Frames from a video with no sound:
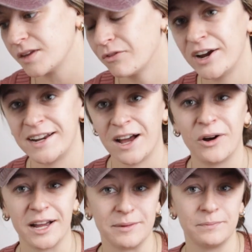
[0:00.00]
right now
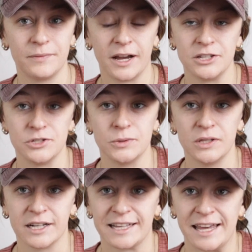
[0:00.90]
I do a
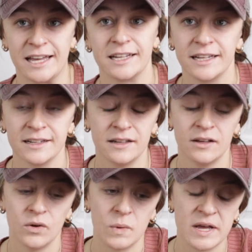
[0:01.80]
lot of canning
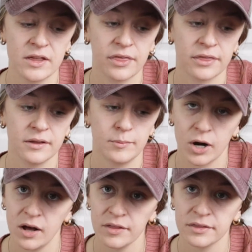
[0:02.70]
with
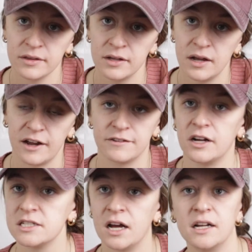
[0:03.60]
broth. I've
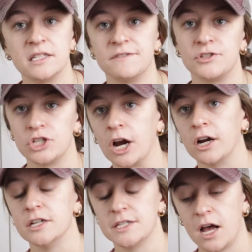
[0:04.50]
got tons of
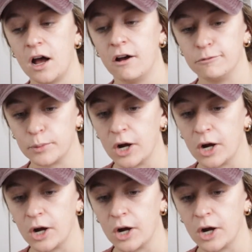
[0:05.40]
jars of